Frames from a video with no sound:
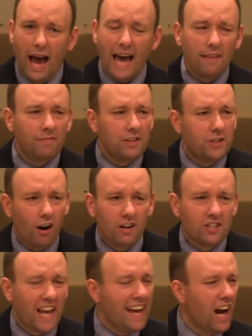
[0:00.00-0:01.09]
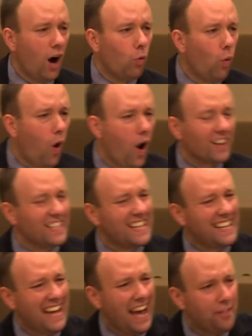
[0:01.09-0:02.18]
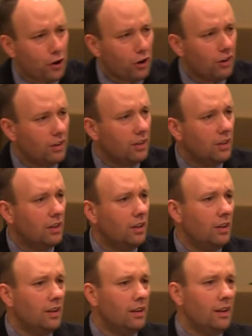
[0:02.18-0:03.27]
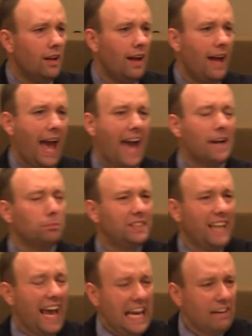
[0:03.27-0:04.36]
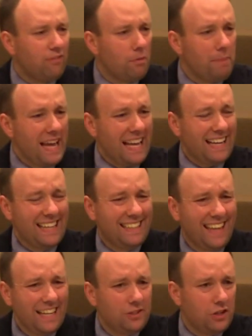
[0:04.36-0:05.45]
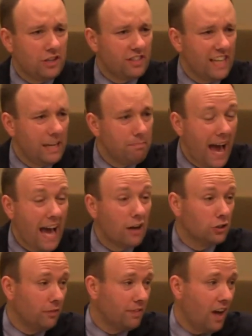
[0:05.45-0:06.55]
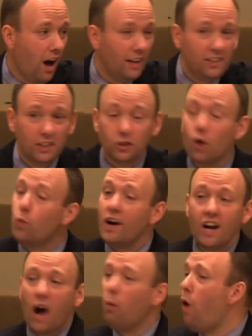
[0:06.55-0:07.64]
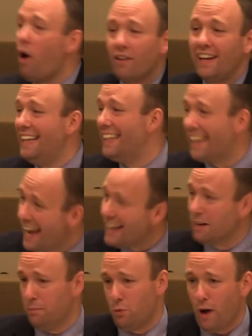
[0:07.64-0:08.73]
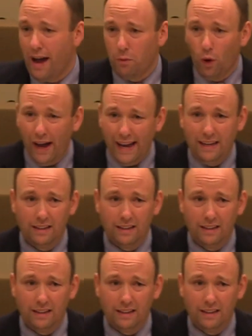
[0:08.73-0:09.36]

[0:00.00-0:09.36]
And if the church cannot walk together and abstain from being contentious in matters of conscience, we're not walking in the kingdom the right way.